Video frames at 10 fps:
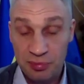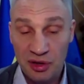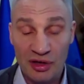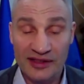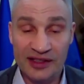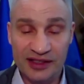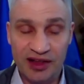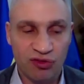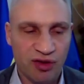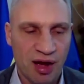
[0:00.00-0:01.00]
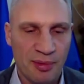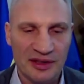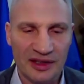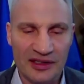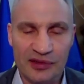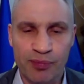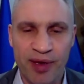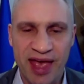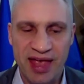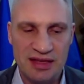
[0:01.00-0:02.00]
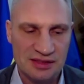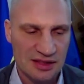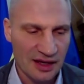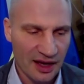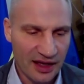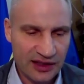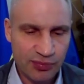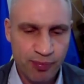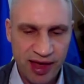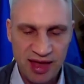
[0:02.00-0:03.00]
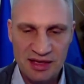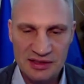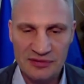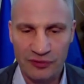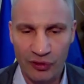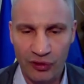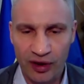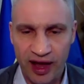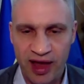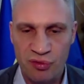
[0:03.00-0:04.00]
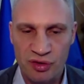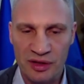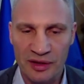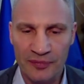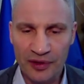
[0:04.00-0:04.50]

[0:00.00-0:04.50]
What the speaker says: because the self-government is base for every